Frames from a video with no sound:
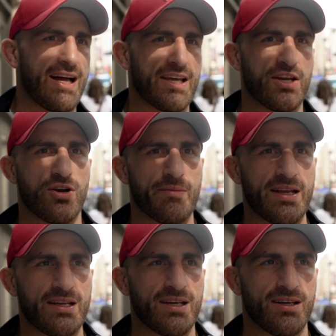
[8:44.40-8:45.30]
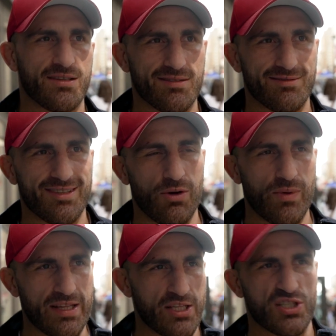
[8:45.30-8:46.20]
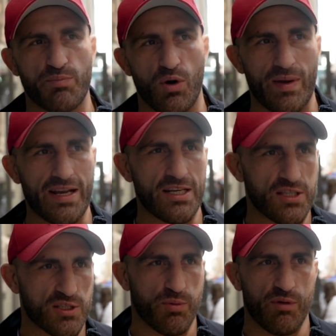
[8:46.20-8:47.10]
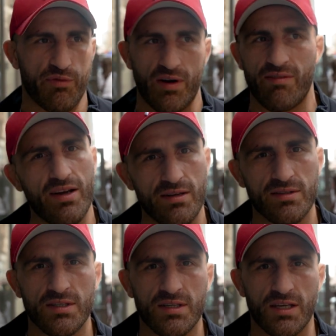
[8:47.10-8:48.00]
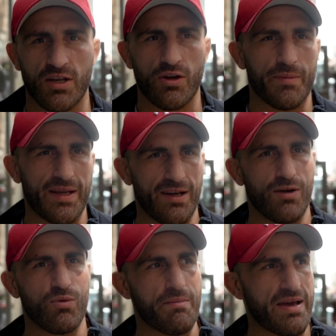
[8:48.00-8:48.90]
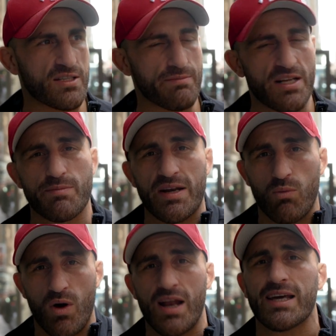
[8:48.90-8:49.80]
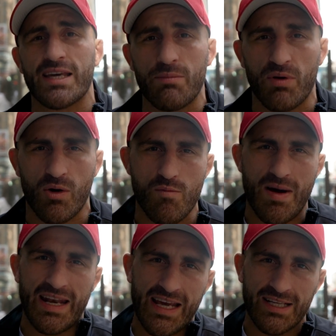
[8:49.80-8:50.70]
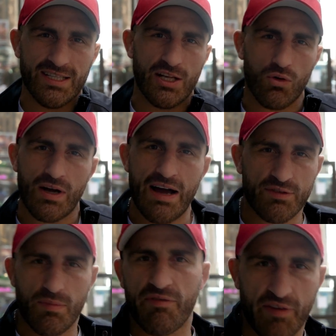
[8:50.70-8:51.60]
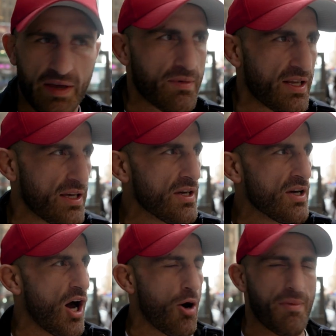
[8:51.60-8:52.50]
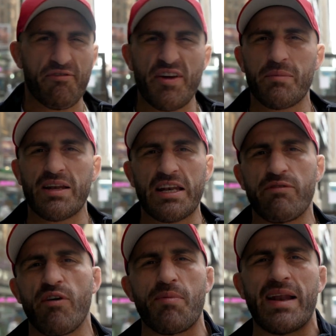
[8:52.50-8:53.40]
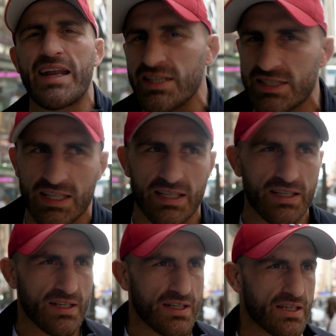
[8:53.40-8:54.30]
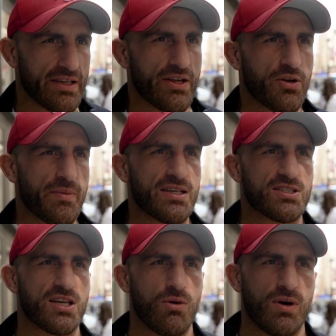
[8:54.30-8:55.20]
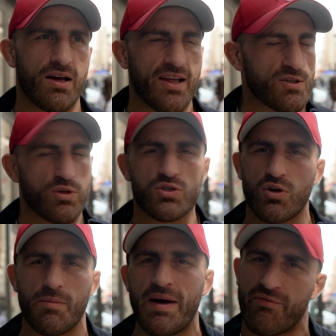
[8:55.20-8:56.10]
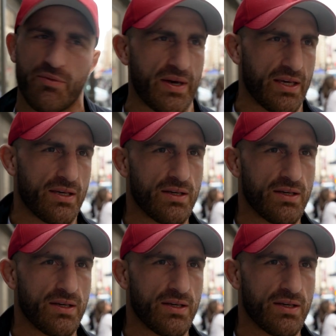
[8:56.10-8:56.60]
You know what I mean? We're in this sport. We're in this sport forever. You know what I mean? I want to make as much money while I can, but I want my legacy to look after my family. I want my family to live off my legacy. You know what I mean? So that's what it's all about for me.